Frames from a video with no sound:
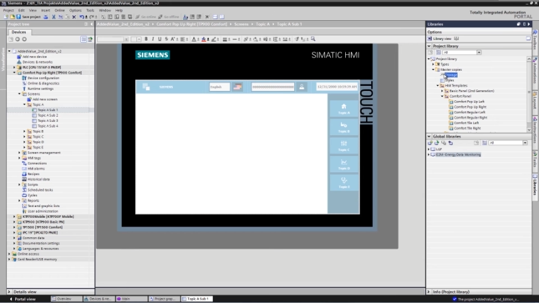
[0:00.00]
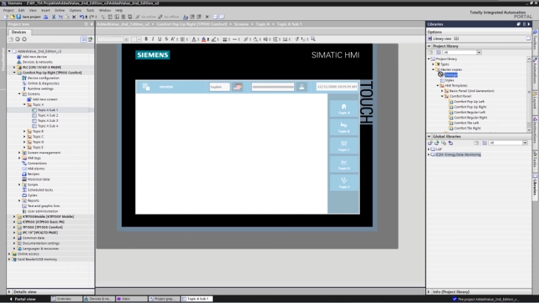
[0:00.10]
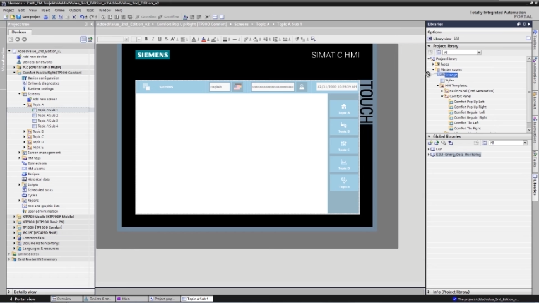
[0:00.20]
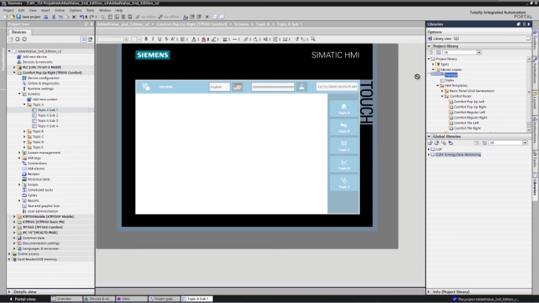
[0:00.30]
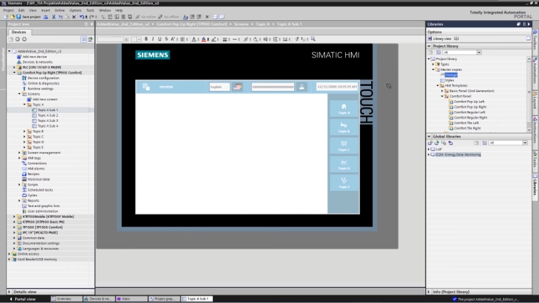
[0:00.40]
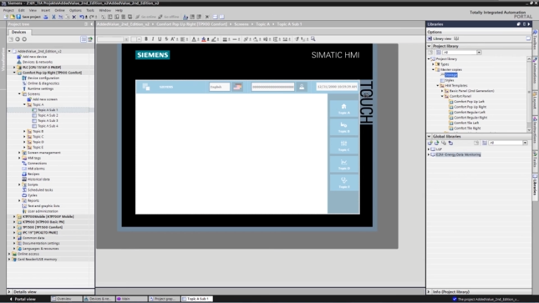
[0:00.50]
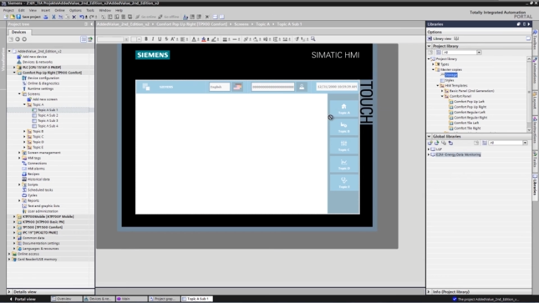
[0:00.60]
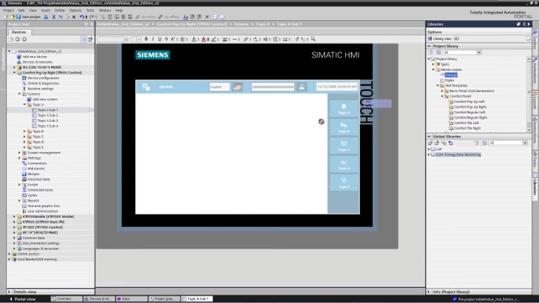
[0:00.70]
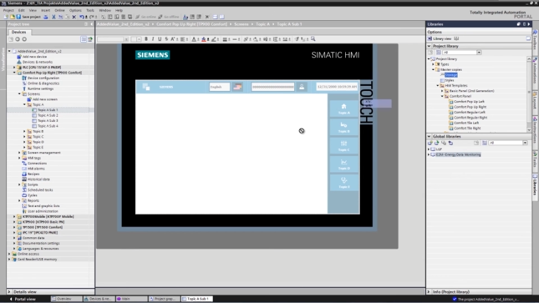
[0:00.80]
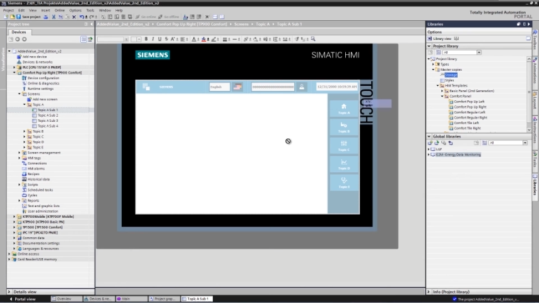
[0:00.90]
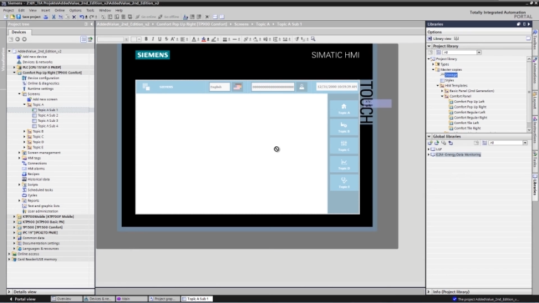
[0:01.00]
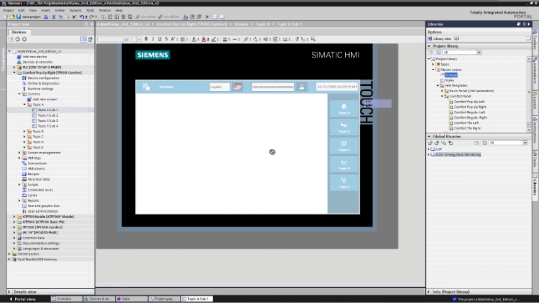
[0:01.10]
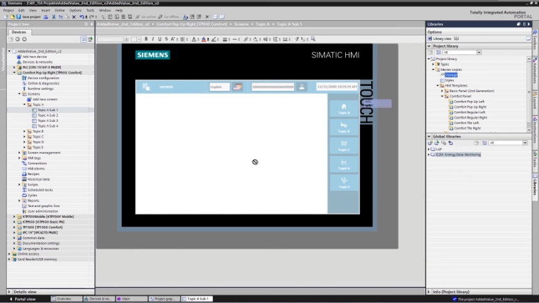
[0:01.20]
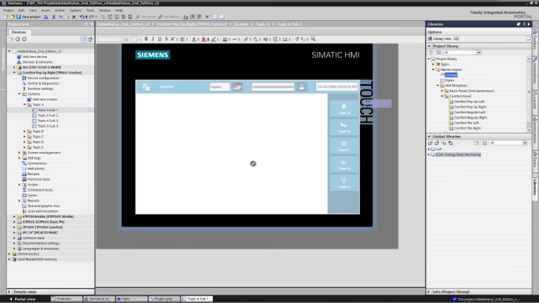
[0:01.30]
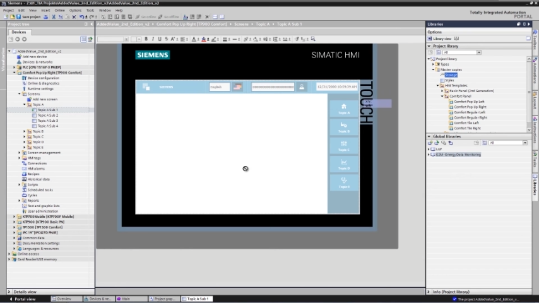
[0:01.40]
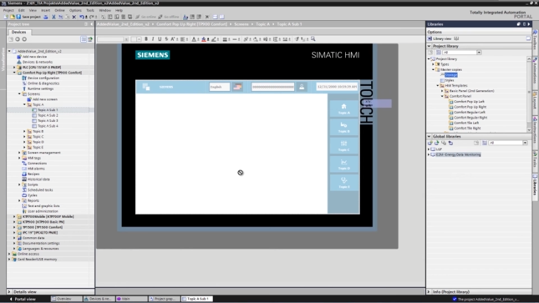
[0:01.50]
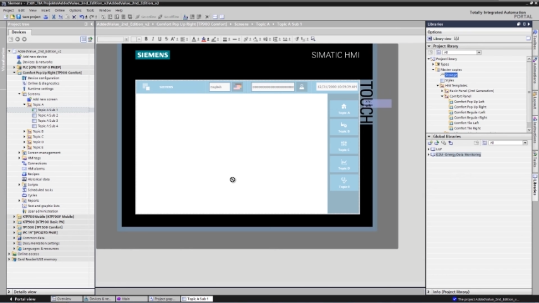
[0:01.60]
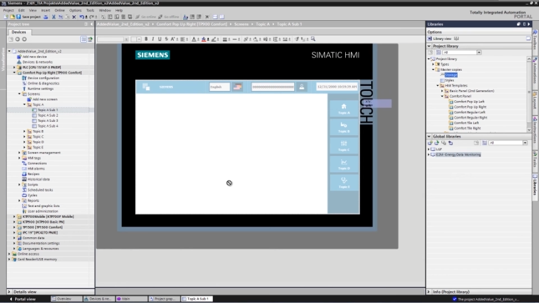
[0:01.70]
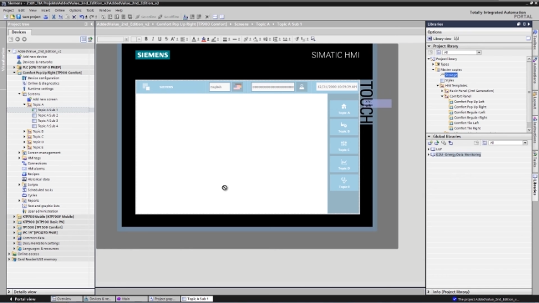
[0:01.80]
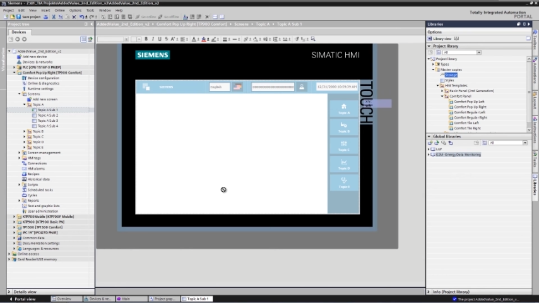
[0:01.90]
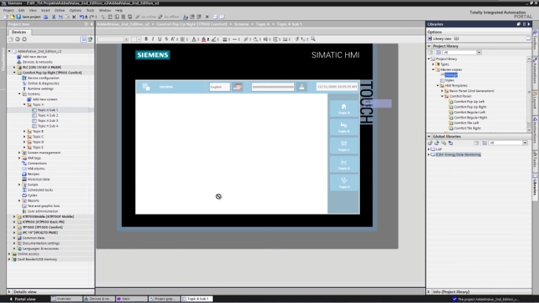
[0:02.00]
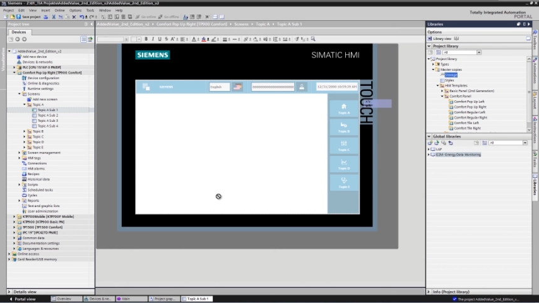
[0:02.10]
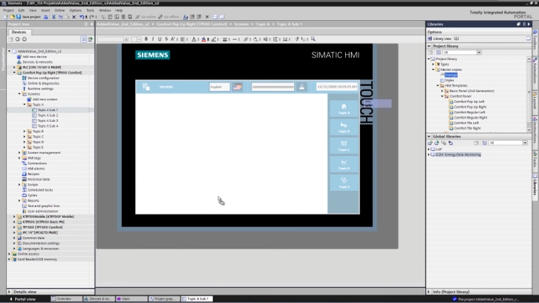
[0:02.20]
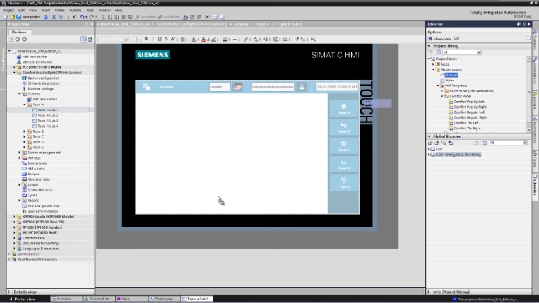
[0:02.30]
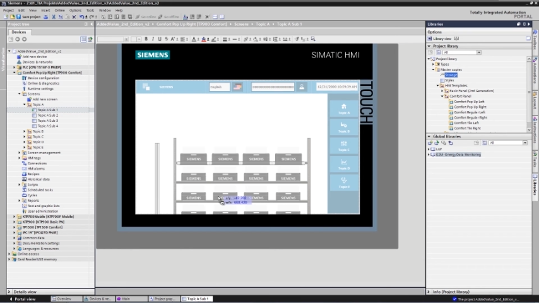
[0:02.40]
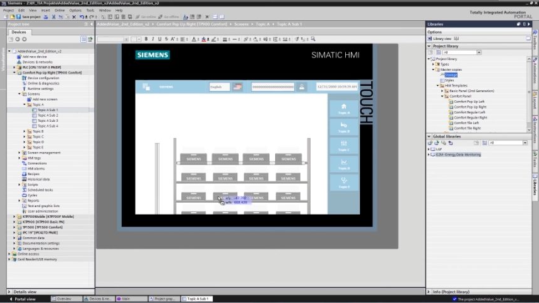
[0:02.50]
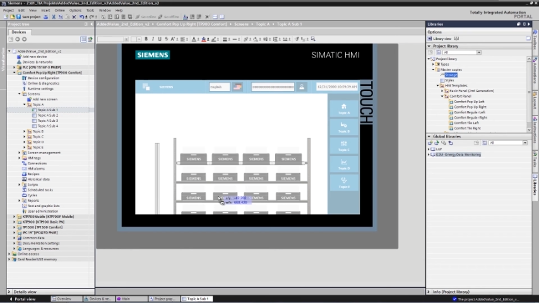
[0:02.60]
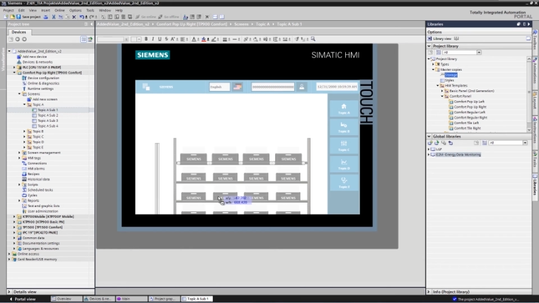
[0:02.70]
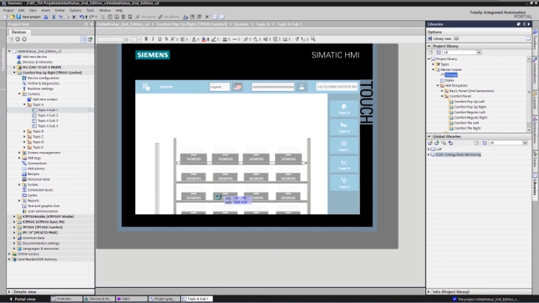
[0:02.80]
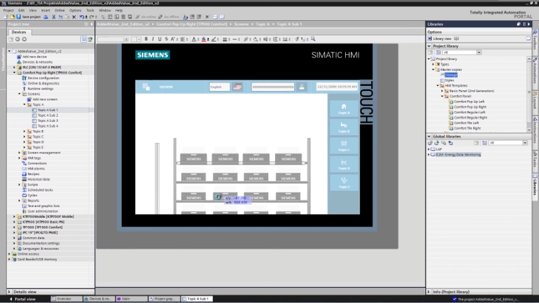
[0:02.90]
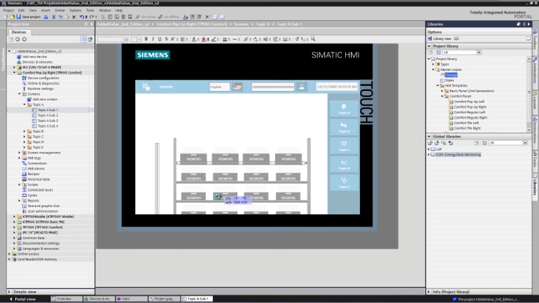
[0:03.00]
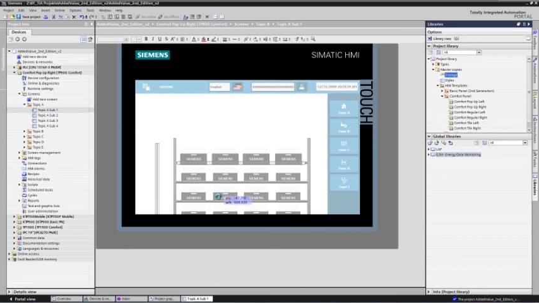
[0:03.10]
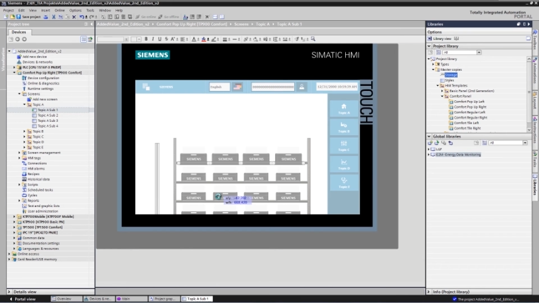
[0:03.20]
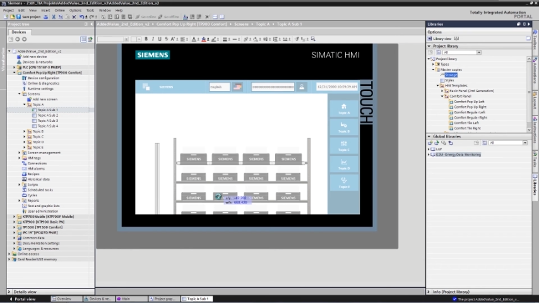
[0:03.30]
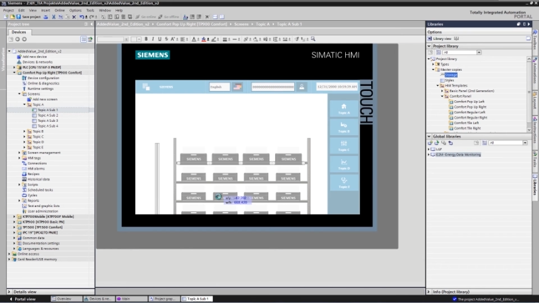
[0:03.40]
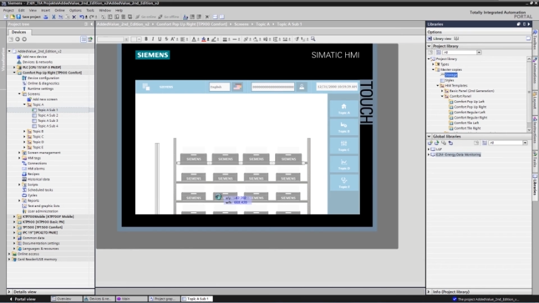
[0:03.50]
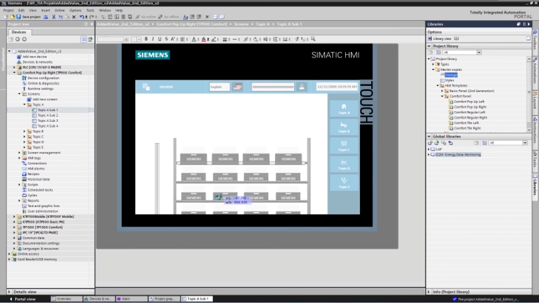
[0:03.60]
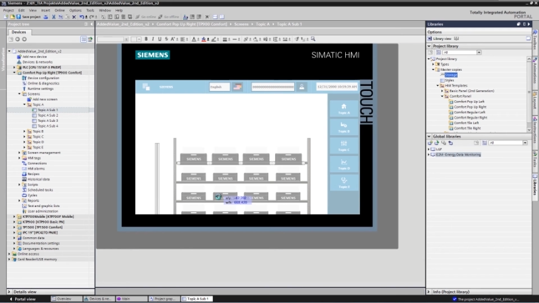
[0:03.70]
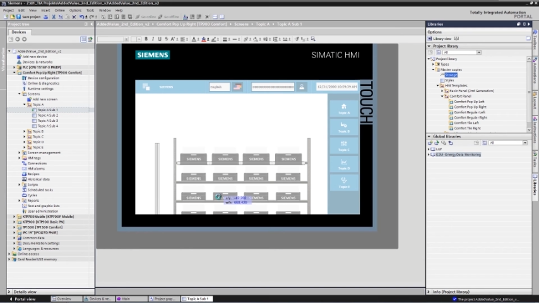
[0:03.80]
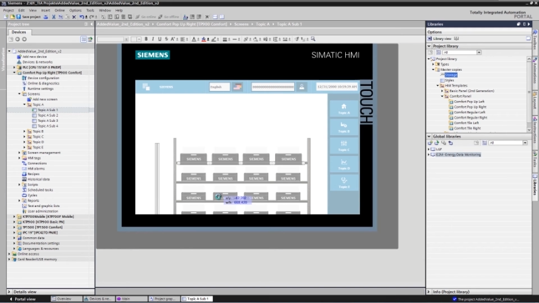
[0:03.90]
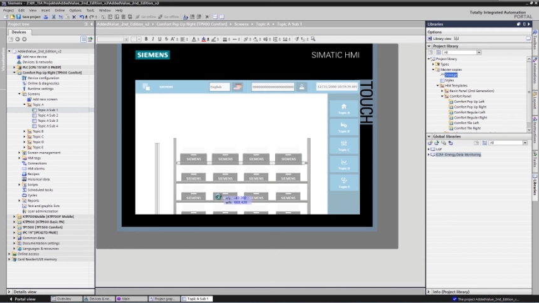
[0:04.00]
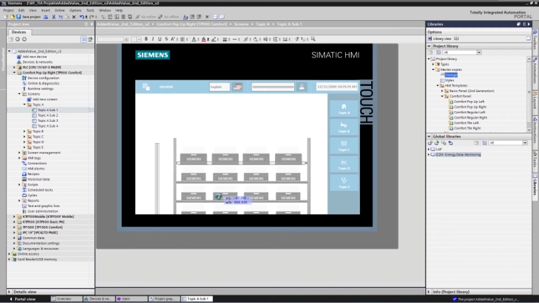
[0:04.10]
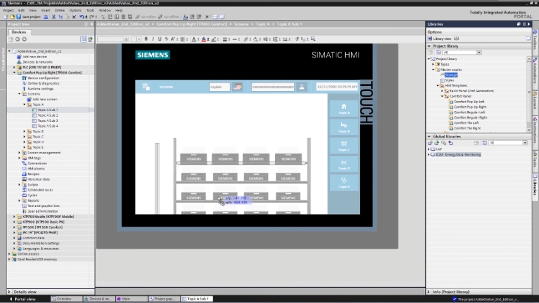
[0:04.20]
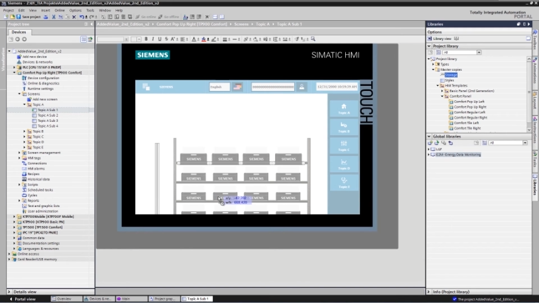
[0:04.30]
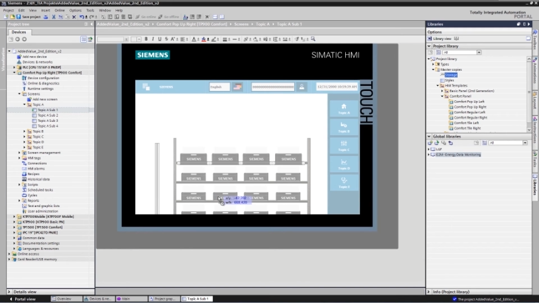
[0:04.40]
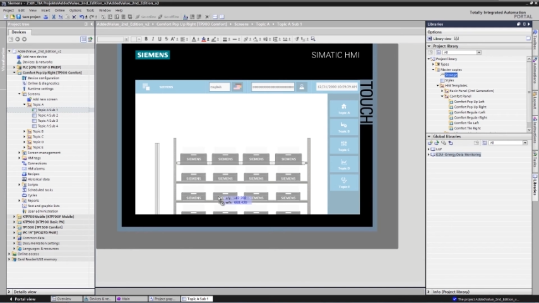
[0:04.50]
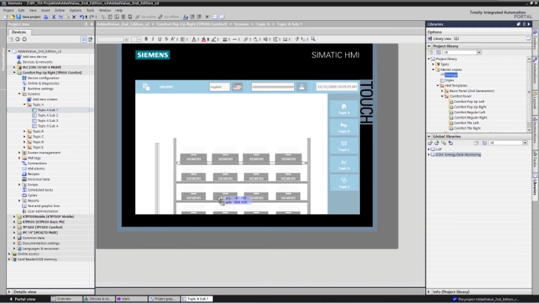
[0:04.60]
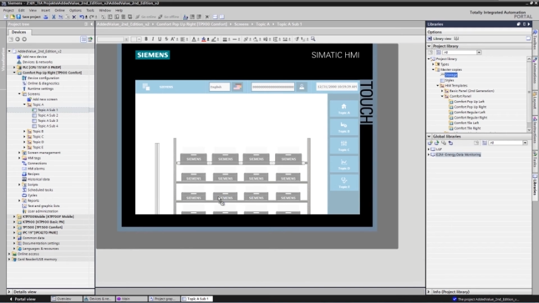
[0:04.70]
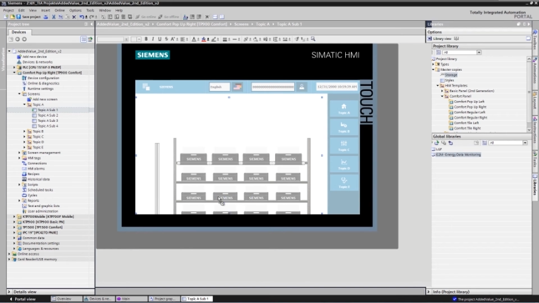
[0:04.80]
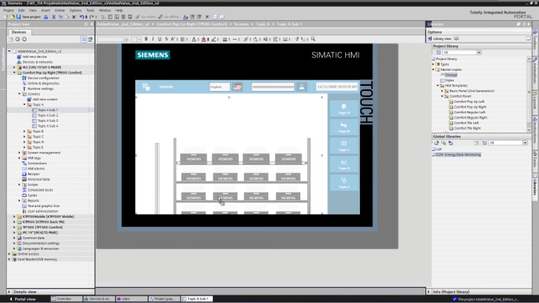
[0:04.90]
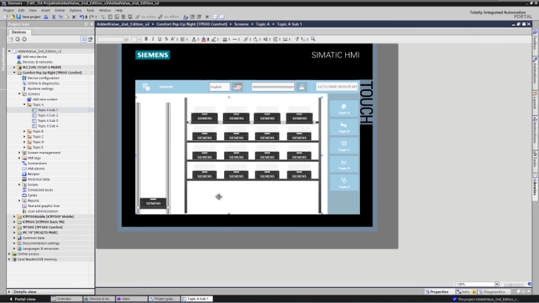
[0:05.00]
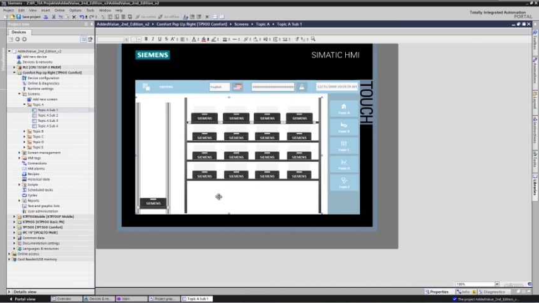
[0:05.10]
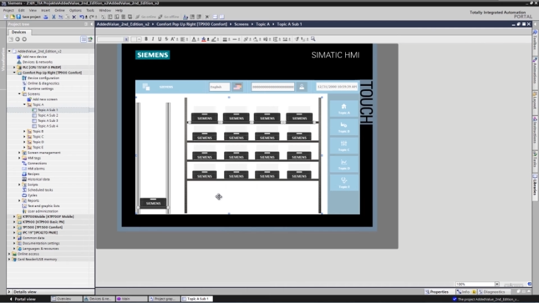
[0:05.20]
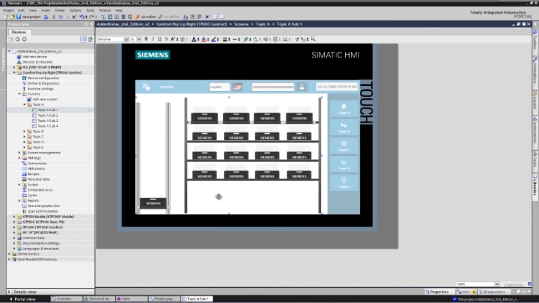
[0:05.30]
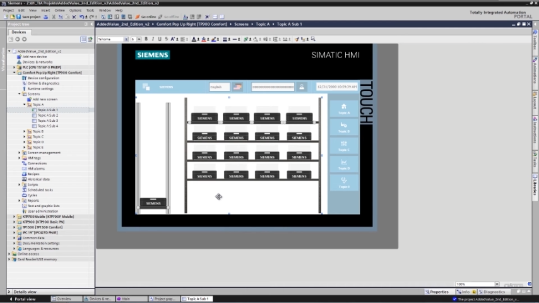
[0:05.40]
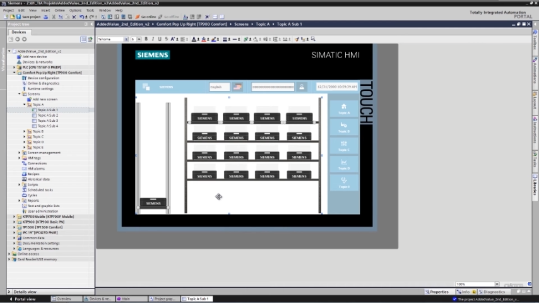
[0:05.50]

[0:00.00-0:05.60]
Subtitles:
[unreadable: no face in view]